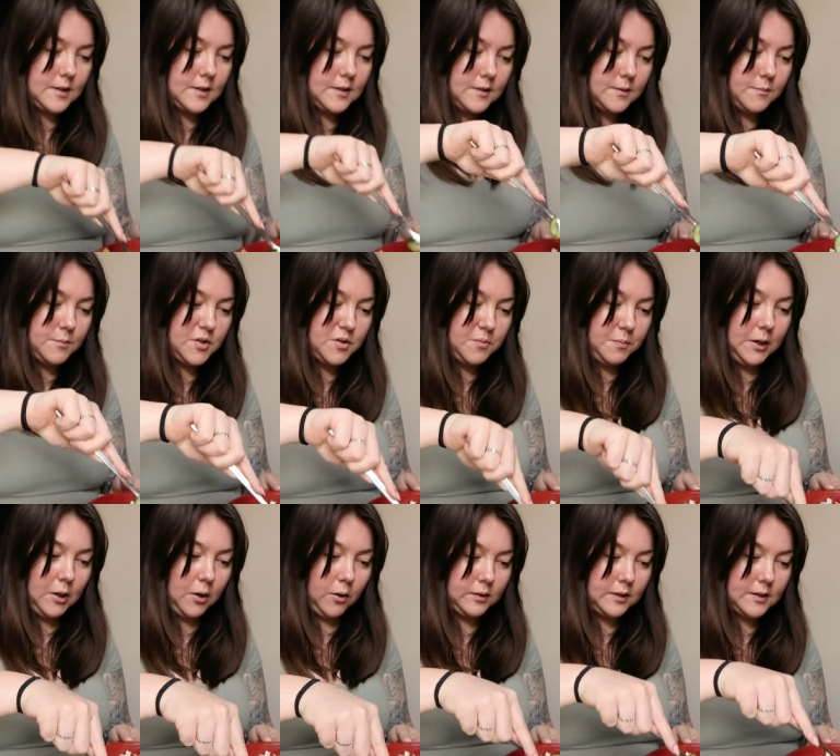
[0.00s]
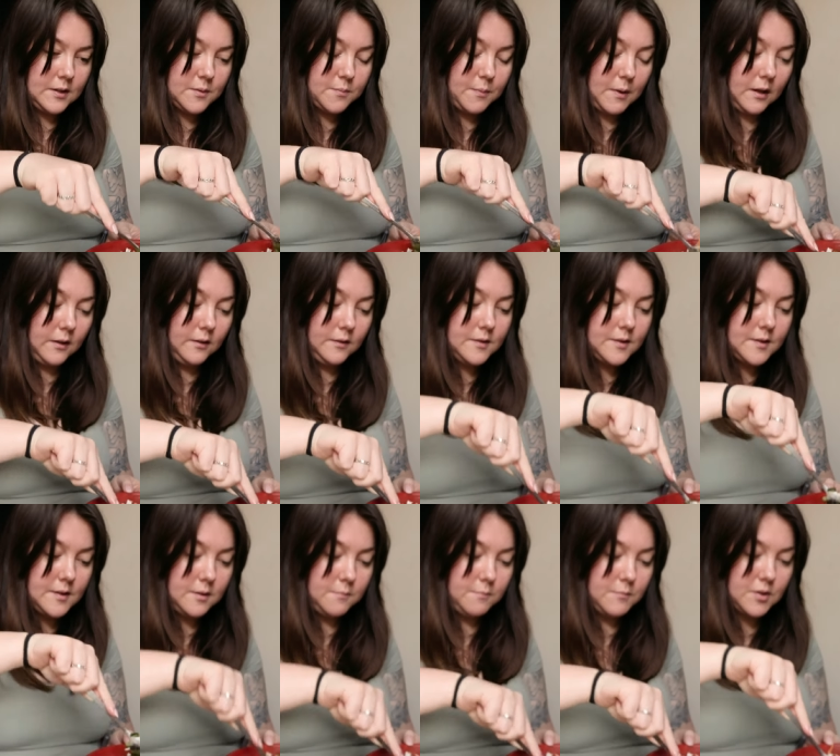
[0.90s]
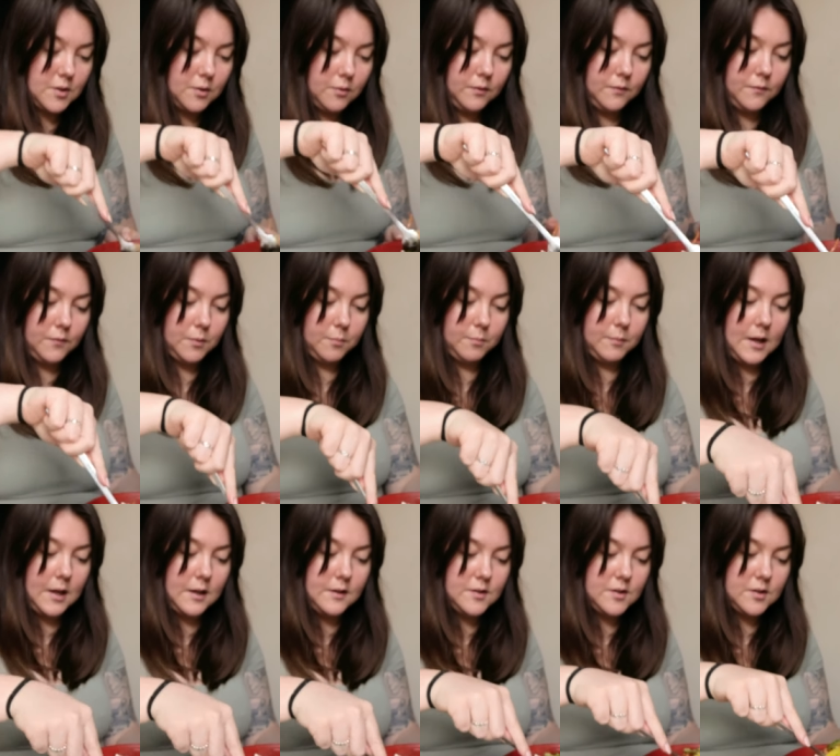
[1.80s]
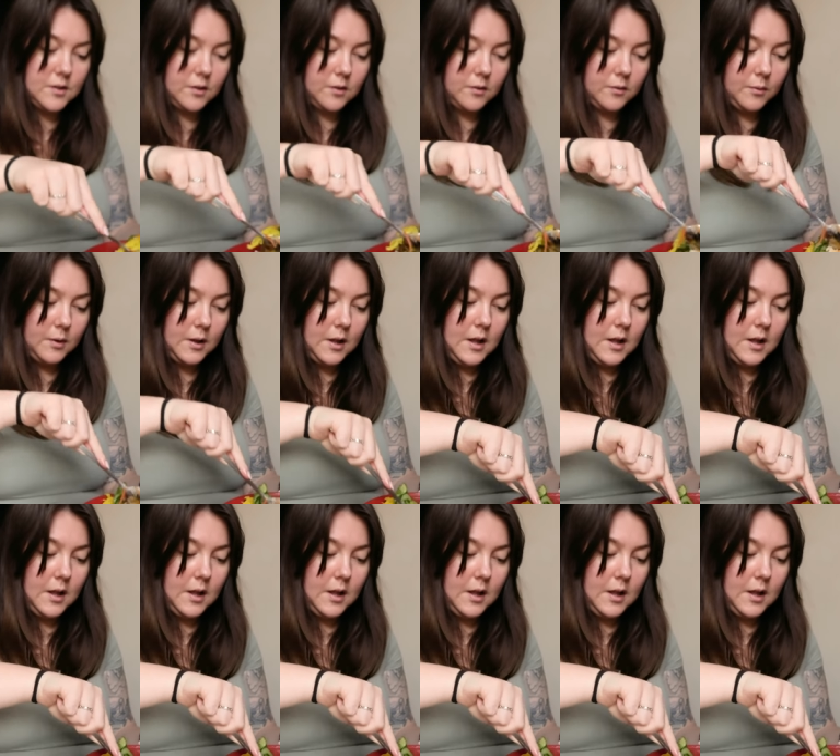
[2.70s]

Seems to be hot as well. Steam is going from there, so